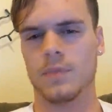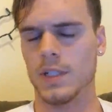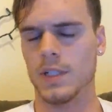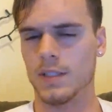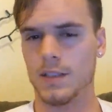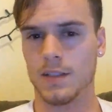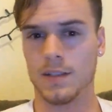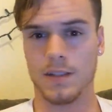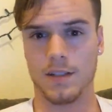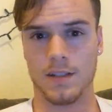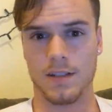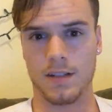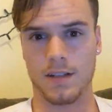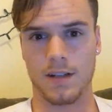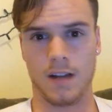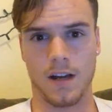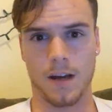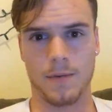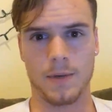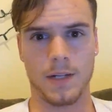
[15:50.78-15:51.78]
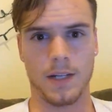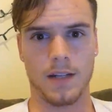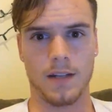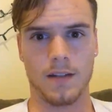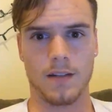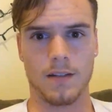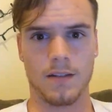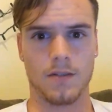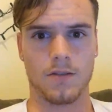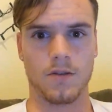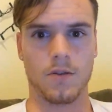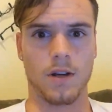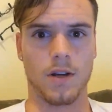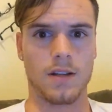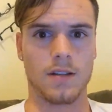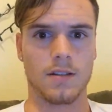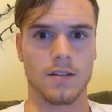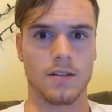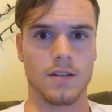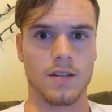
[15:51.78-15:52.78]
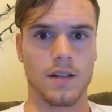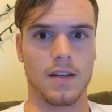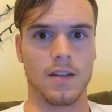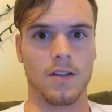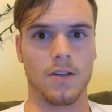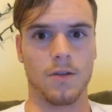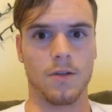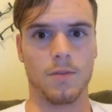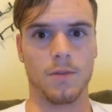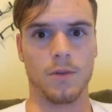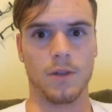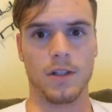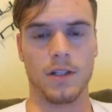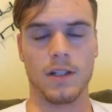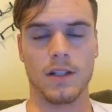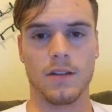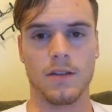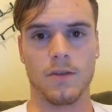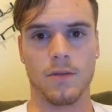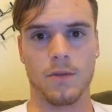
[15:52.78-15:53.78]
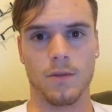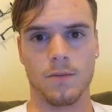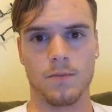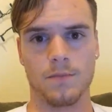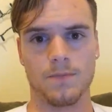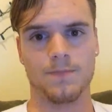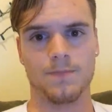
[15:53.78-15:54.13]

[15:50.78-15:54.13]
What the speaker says: basically accommodate the stress that you're putting it through.